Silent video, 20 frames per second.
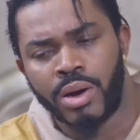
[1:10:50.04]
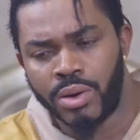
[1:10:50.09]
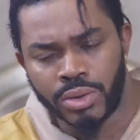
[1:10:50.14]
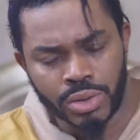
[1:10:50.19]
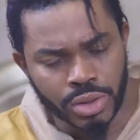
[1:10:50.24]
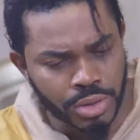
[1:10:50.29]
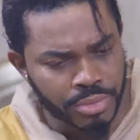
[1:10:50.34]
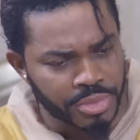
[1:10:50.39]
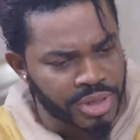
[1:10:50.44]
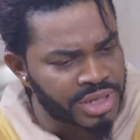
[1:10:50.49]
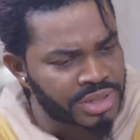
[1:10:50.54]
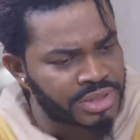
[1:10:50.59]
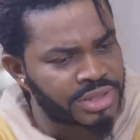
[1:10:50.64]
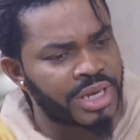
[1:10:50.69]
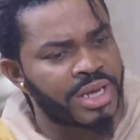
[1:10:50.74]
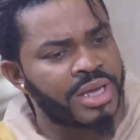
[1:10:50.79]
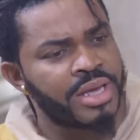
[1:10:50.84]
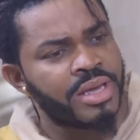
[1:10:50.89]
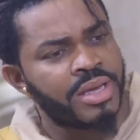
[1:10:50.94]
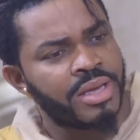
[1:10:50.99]
Hold on a
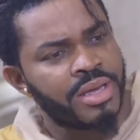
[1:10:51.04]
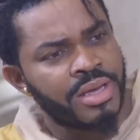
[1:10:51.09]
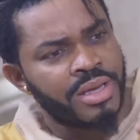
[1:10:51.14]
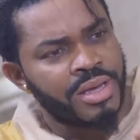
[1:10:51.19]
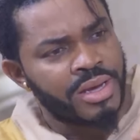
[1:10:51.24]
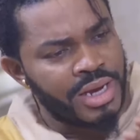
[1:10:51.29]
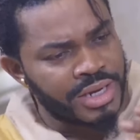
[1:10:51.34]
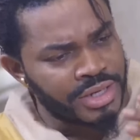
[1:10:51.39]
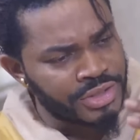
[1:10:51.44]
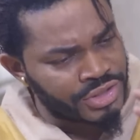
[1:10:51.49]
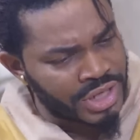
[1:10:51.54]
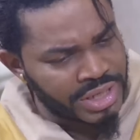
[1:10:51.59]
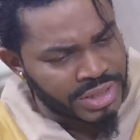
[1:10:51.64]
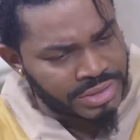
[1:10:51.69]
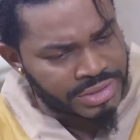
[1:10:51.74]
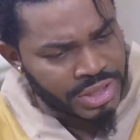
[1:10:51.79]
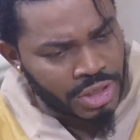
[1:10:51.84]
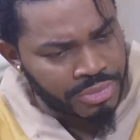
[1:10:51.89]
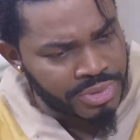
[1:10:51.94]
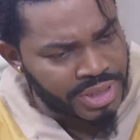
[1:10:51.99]
minute. Are you trying
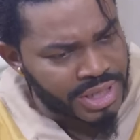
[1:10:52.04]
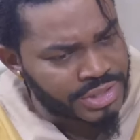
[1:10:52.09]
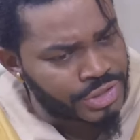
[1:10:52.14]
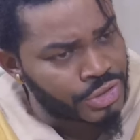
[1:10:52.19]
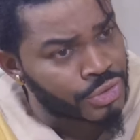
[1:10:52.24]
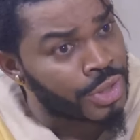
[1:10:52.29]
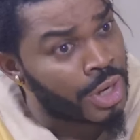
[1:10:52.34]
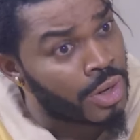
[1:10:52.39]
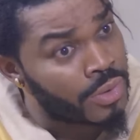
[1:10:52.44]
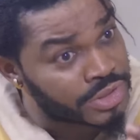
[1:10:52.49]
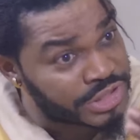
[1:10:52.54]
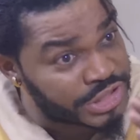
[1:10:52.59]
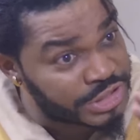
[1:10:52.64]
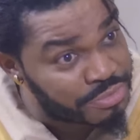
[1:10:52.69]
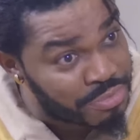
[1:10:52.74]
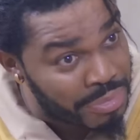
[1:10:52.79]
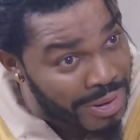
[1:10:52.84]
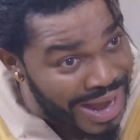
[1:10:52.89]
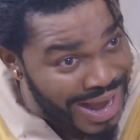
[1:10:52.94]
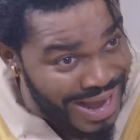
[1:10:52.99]
to tell me that you know I was a
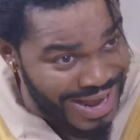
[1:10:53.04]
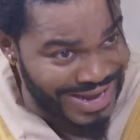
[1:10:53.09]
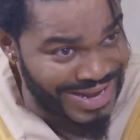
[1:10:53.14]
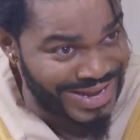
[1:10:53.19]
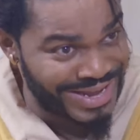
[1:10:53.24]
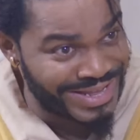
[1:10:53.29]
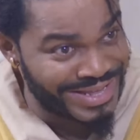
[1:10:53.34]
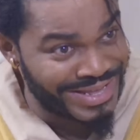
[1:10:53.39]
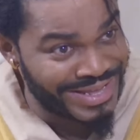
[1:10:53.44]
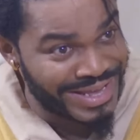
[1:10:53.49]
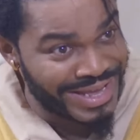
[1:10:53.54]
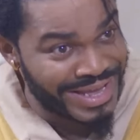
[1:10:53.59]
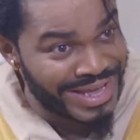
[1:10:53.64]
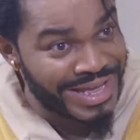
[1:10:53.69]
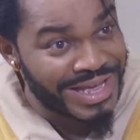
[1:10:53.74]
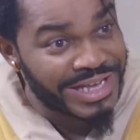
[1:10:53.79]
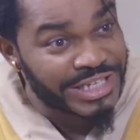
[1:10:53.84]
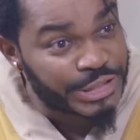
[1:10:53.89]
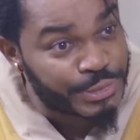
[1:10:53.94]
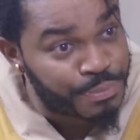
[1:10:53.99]
spy?
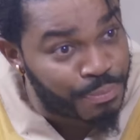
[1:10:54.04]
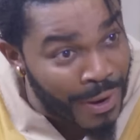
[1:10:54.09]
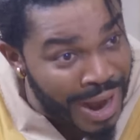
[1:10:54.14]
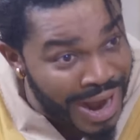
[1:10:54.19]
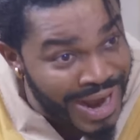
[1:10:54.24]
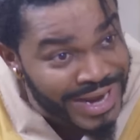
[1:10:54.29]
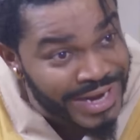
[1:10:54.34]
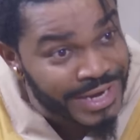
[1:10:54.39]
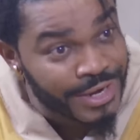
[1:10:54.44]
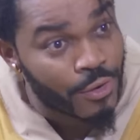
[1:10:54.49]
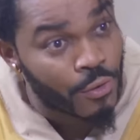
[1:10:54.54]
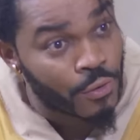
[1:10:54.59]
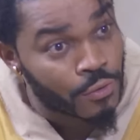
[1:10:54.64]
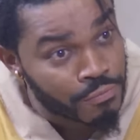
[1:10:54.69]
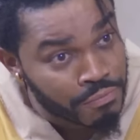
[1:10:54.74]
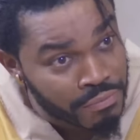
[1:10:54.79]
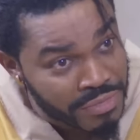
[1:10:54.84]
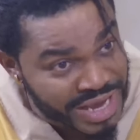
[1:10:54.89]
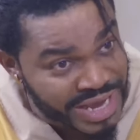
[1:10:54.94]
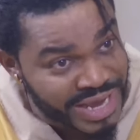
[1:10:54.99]
Spying
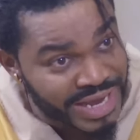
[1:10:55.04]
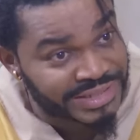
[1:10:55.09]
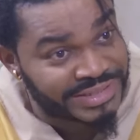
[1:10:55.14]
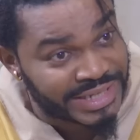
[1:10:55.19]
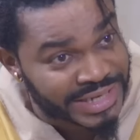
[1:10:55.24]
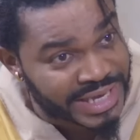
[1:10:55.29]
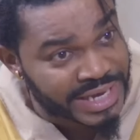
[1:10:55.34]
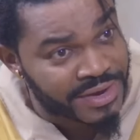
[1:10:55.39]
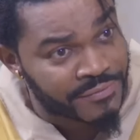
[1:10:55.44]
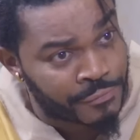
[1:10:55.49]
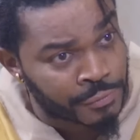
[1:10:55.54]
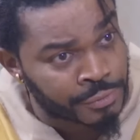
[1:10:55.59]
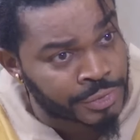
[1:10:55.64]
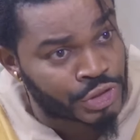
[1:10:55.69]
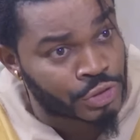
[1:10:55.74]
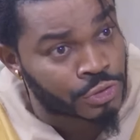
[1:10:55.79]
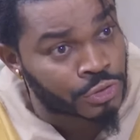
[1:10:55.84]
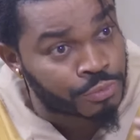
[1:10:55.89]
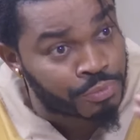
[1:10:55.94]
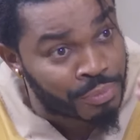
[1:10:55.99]
on me and taking
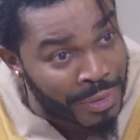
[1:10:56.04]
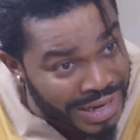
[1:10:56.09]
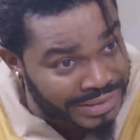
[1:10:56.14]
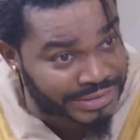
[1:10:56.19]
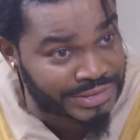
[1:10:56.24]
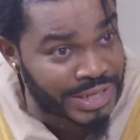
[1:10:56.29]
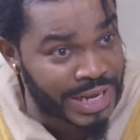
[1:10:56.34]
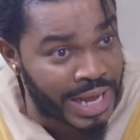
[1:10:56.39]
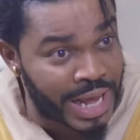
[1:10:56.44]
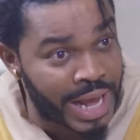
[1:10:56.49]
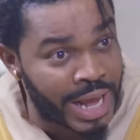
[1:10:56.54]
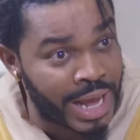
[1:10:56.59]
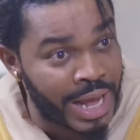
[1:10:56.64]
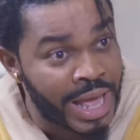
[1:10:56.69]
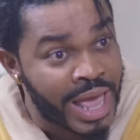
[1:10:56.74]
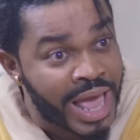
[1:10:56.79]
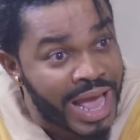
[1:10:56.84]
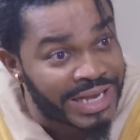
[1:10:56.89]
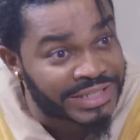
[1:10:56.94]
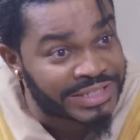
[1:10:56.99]
information back to
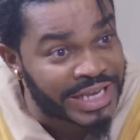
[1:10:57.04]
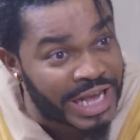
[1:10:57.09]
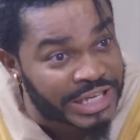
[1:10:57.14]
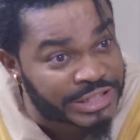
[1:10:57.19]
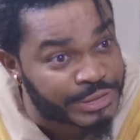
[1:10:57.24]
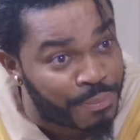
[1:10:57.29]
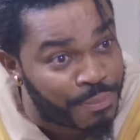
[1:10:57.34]
her as her